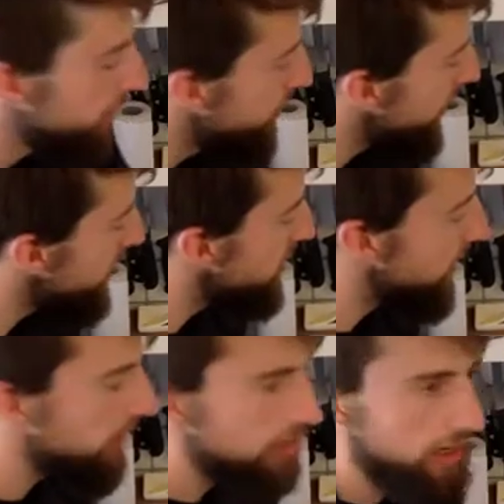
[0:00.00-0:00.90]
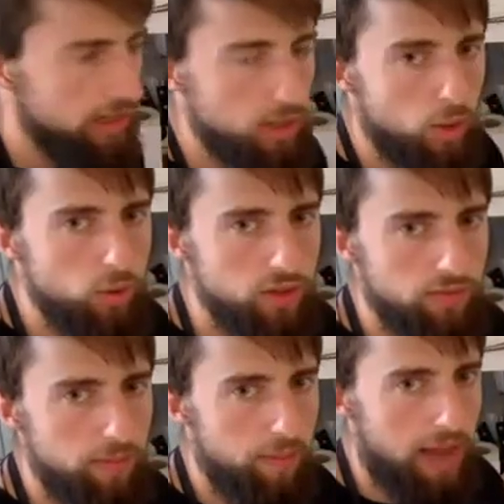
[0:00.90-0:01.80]
because then it let goes
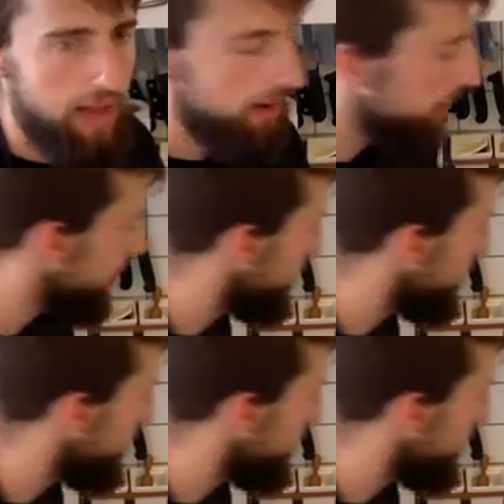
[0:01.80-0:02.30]
of the pan.